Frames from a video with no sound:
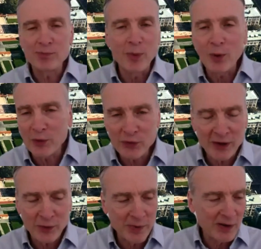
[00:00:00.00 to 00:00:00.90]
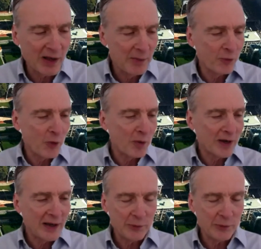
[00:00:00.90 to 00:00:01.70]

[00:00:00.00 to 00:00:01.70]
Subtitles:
all this stuff became formalized,